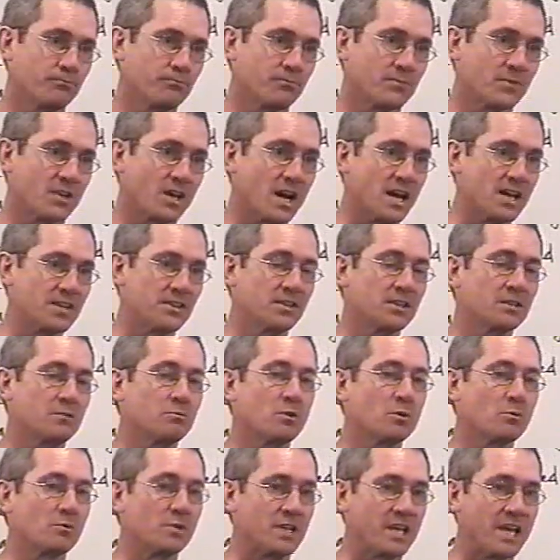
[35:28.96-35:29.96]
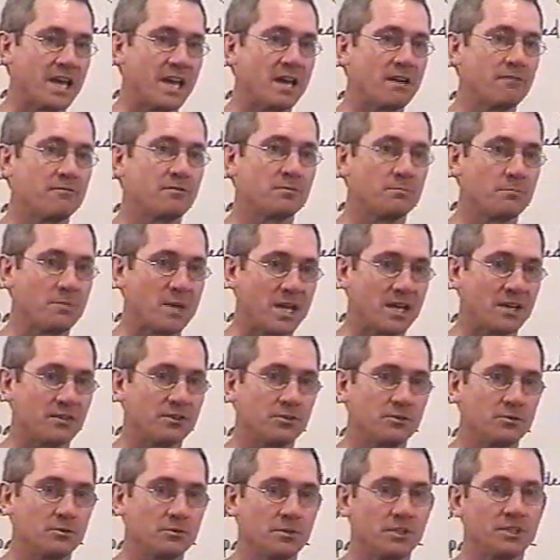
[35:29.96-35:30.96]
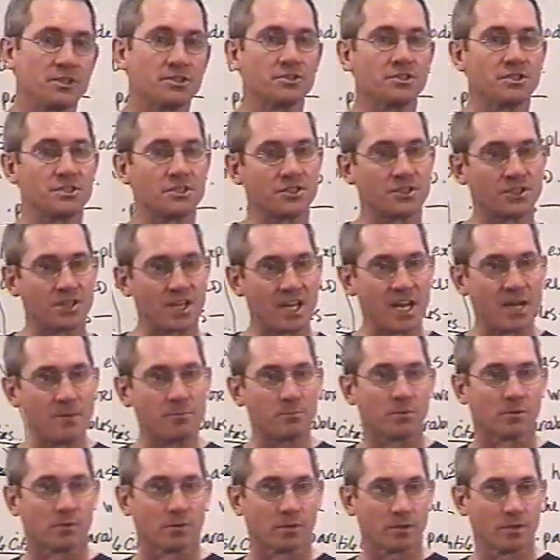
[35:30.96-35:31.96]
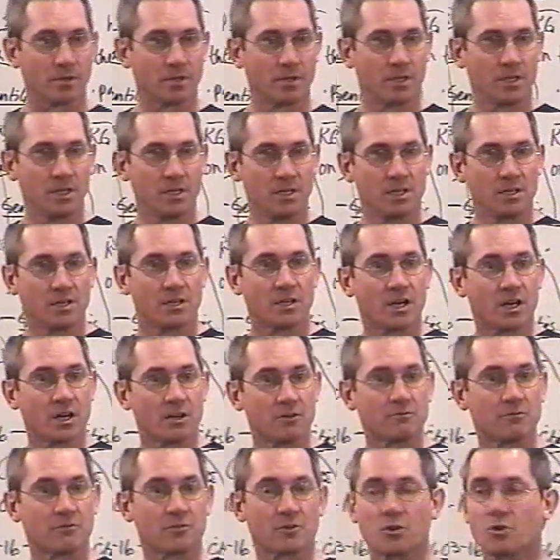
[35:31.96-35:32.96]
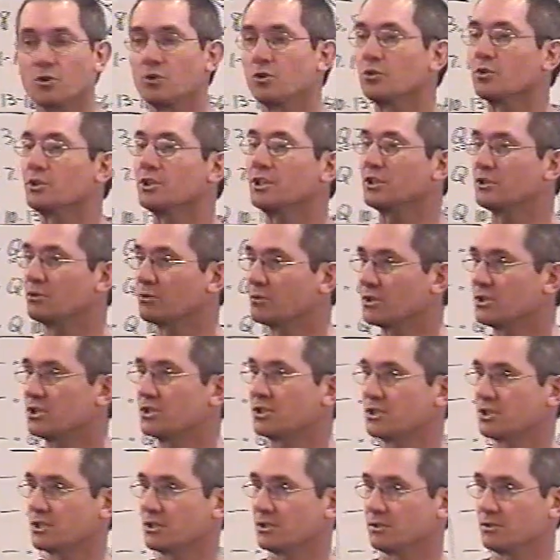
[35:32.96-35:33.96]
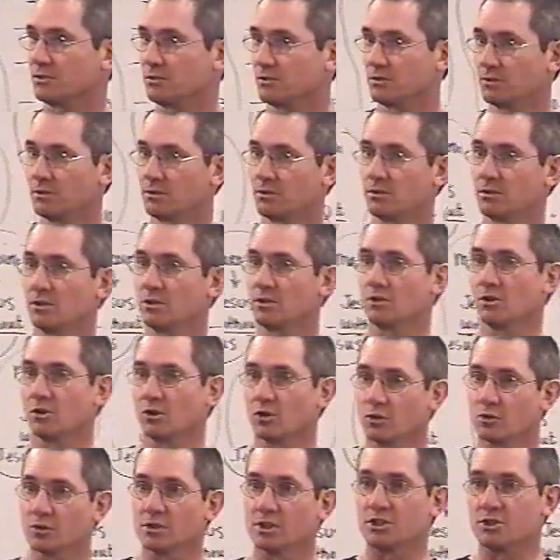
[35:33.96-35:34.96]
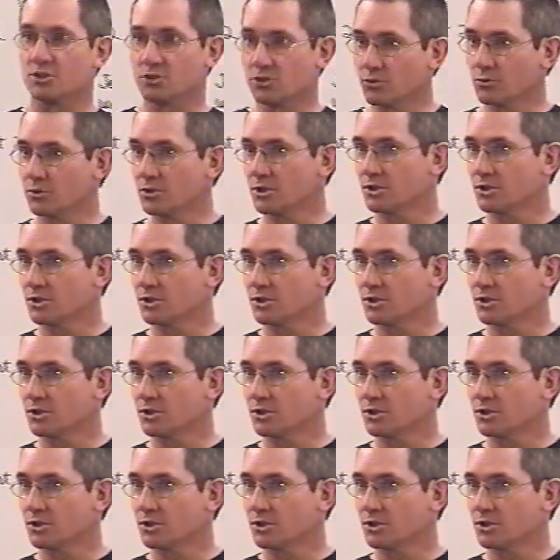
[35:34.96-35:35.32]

I think what we have in Matthew is an example of early Christian, early Jewish